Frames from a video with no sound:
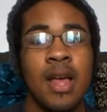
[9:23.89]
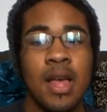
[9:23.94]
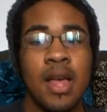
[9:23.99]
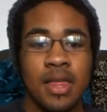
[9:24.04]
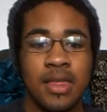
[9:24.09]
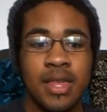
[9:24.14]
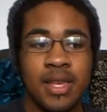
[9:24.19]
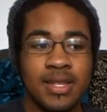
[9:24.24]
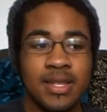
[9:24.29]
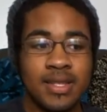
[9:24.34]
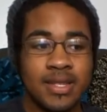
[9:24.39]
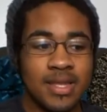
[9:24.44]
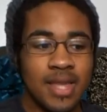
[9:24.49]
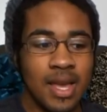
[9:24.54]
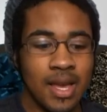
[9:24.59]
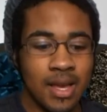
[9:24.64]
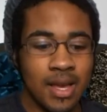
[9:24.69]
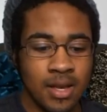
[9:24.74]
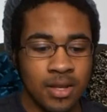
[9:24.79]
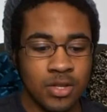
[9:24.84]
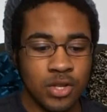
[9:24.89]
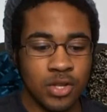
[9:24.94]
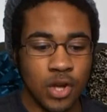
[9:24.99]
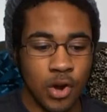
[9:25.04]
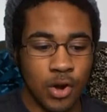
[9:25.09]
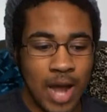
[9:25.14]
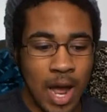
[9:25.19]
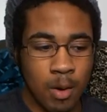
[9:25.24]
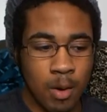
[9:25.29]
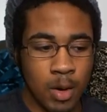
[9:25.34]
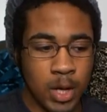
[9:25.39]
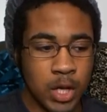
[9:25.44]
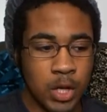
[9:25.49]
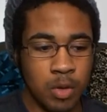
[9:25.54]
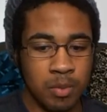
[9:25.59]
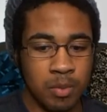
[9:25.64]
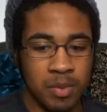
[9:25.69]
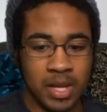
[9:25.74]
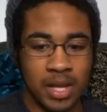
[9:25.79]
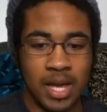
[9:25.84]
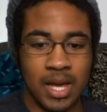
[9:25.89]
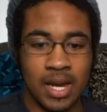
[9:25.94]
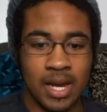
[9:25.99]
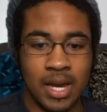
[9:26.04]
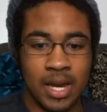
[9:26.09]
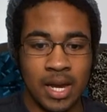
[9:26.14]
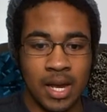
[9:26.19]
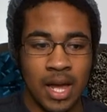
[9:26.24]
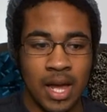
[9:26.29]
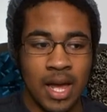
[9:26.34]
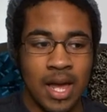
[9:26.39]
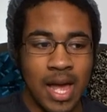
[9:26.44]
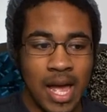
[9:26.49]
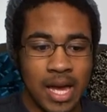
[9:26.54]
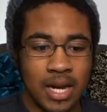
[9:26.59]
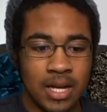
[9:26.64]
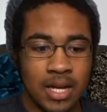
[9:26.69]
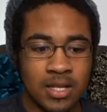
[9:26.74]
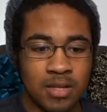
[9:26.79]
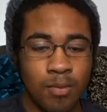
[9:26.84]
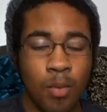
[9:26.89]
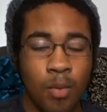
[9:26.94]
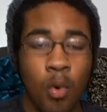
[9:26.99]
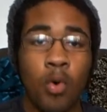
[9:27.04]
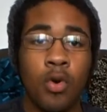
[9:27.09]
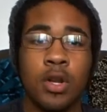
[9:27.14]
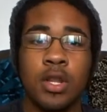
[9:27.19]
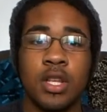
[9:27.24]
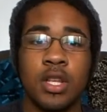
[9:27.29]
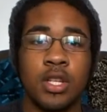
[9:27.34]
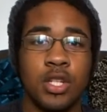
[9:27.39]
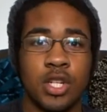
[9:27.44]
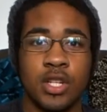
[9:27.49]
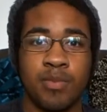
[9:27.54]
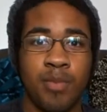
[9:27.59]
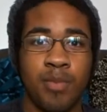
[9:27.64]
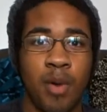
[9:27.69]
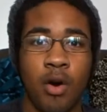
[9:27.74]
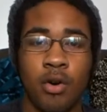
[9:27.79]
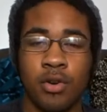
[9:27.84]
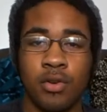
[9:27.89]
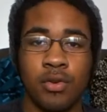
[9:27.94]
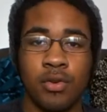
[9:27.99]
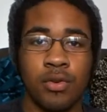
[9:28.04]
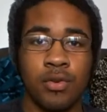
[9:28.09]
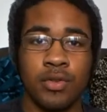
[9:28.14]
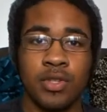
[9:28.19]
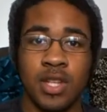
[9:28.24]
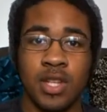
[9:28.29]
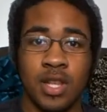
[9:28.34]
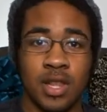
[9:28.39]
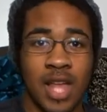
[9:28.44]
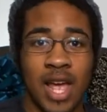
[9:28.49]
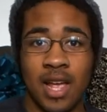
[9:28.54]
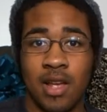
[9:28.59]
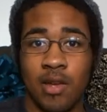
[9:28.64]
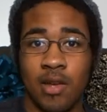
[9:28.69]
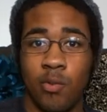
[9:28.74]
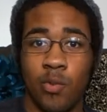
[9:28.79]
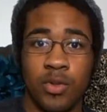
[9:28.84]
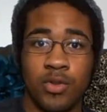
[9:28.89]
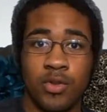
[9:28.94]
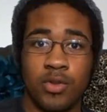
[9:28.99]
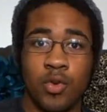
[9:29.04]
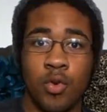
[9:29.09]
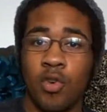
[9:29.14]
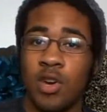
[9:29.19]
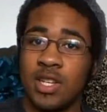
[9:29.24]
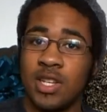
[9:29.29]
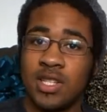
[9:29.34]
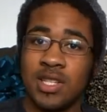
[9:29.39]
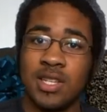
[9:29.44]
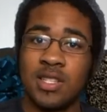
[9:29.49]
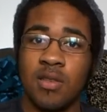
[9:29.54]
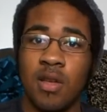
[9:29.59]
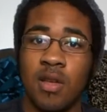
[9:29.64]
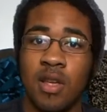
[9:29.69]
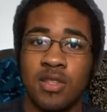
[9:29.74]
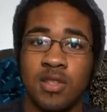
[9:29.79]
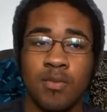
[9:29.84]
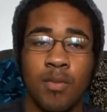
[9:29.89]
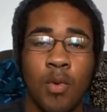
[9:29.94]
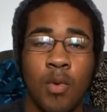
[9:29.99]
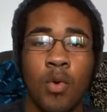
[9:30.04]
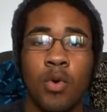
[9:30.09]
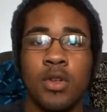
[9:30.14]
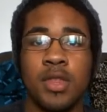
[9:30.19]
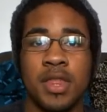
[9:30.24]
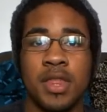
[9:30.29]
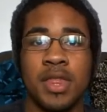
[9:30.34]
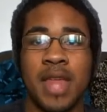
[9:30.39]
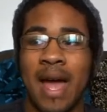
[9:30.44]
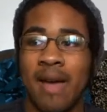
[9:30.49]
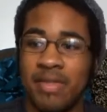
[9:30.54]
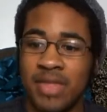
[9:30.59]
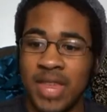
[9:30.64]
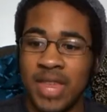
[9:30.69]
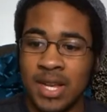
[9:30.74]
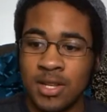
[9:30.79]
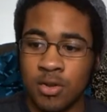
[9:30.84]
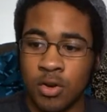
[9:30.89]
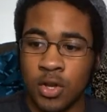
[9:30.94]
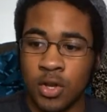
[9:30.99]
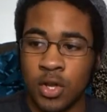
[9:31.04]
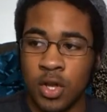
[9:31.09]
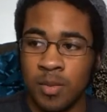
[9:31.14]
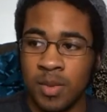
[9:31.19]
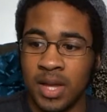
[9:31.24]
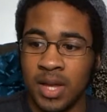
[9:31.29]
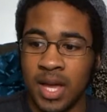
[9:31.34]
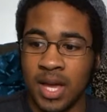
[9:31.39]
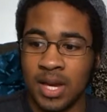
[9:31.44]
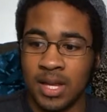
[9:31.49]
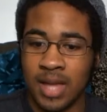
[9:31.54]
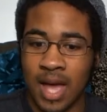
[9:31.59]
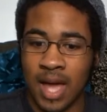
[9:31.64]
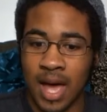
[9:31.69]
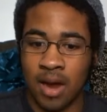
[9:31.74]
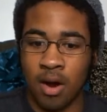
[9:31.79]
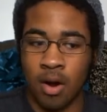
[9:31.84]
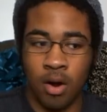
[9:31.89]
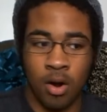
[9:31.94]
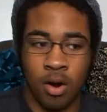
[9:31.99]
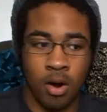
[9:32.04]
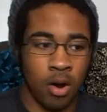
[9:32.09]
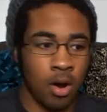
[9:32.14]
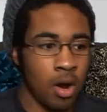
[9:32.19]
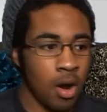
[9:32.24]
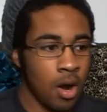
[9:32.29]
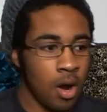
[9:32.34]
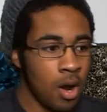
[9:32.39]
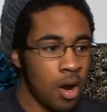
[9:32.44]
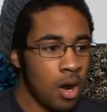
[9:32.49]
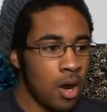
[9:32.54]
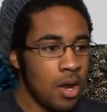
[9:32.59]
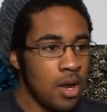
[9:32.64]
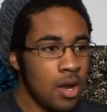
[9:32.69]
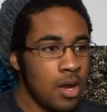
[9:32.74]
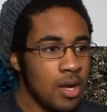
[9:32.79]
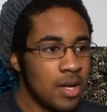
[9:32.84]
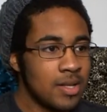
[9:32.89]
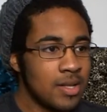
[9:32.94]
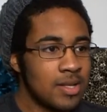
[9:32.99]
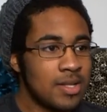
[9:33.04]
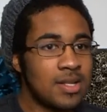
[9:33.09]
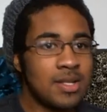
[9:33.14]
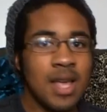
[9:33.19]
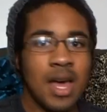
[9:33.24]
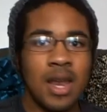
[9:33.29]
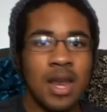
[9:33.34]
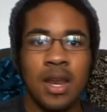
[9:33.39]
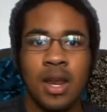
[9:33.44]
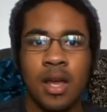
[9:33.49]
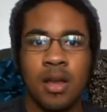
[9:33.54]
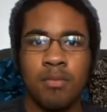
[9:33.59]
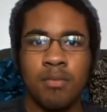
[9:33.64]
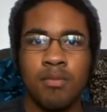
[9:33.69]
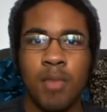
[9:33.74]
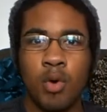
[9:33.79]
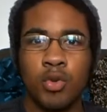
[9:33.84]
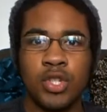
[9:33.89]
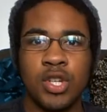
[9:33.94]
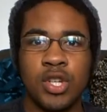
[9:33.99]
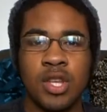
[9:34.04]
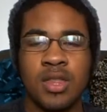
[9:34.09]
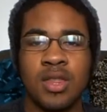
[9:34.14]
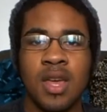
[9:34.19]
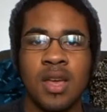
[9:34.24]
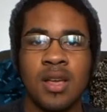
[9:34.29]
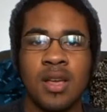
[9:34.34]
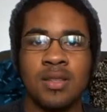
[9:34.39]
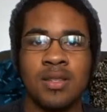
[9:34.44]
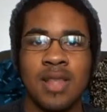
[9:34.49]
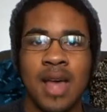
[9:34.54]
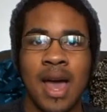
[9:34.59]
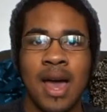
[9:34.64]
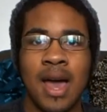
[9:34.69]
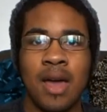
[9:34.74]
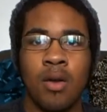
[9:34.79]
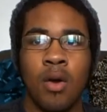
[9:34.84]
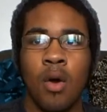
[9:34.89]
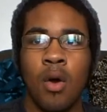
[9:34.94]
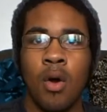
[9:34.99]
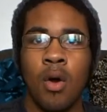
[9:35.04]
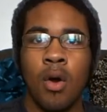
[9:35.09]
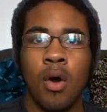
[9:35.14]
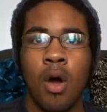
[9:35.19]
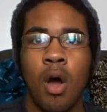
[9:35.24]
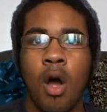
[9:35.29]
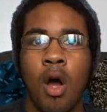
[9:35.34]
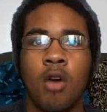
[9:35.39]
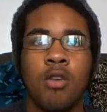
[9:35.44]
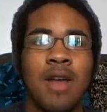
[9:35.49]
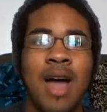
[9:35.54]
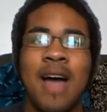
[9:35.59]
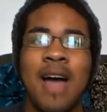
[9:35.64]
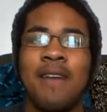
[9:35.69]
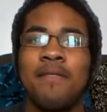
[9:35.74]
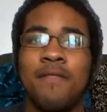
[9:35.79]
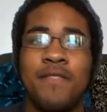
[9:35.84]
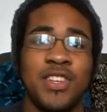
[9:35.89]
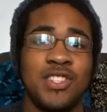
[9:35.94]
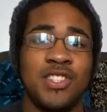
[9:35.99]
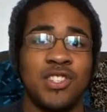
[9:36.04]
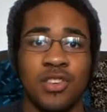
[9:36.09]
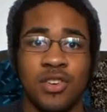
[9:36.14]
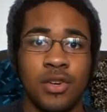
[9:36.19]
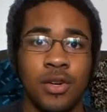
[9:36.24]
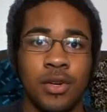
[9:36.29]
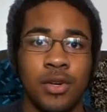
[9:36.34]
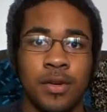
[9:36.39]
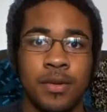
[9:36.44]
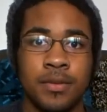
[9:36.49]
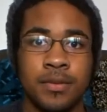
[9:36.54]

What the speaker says: These things are now accumulating, and it's more than just particles, like with Taurus. It's more than that. Things are accumulating that are setting in motion things that are not physical.